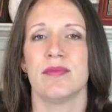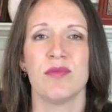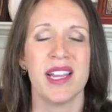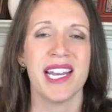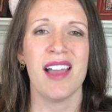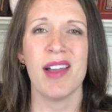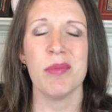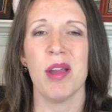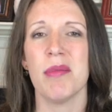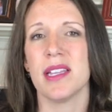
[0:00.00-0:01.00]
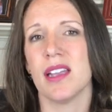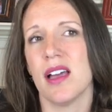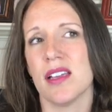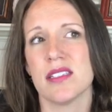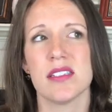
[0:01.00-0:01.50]
Right now, I probably
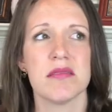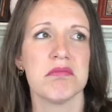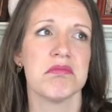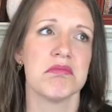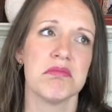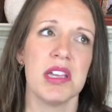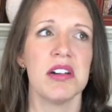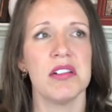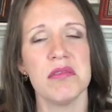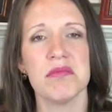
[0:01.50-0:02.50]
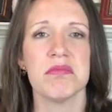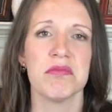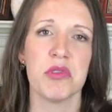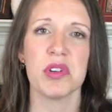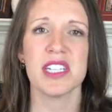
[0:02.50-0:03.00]
gloss,
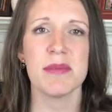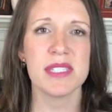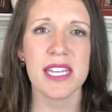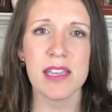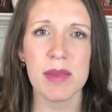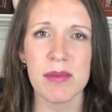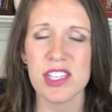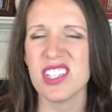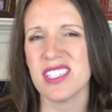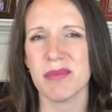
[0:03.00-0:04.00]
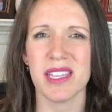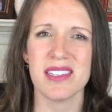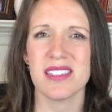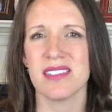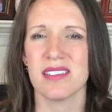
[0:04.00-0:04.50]
4 times a day, maybe. Just
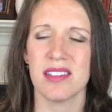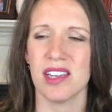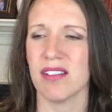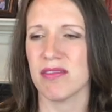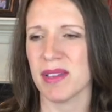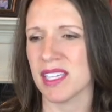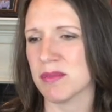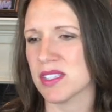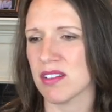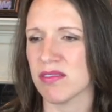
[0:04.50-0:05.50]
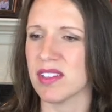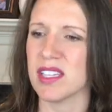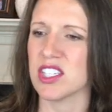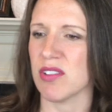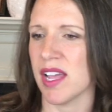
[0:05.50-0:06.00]
depends, if my lips are
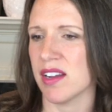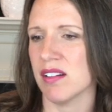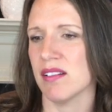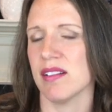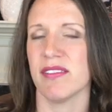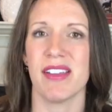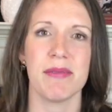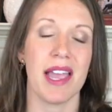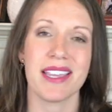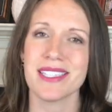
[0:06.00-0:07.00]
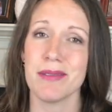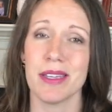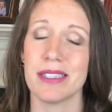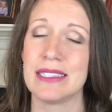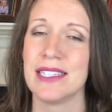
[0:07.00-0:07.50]
feeling drier, or because
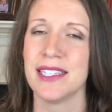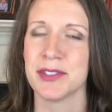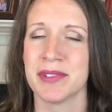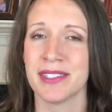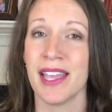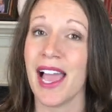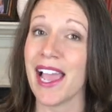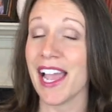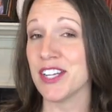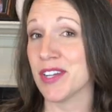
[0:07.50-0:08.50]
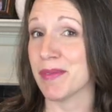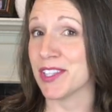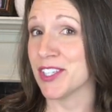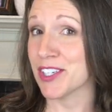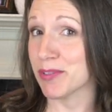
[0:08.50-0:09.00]
I hydrate
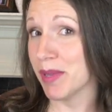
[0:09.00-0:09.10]
with Dr.